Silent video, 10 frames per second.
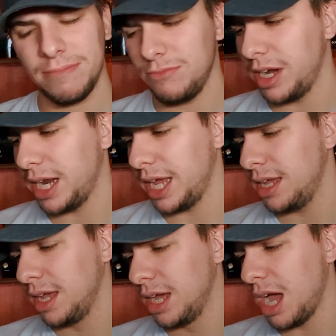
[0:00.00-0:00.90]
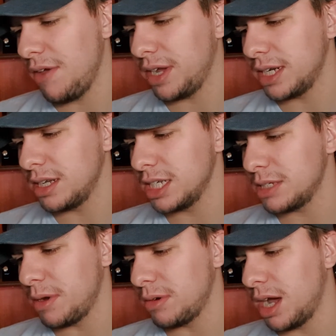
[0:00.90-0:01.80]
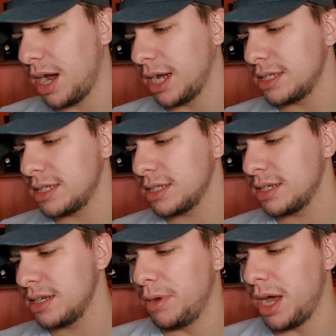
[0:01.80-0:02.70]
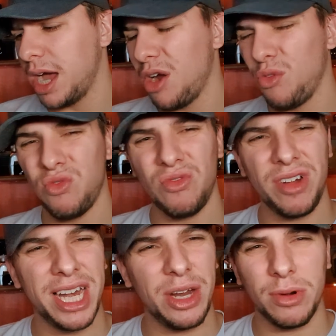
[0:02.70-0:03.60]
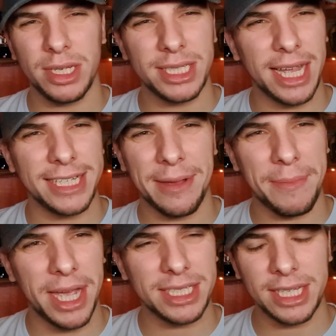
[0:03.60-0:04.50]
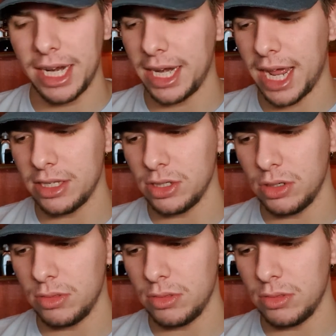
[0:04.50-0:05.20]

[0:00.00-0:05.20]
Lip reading: really. I think it does smell nice, but I really wouldn't say it's that masculine at all.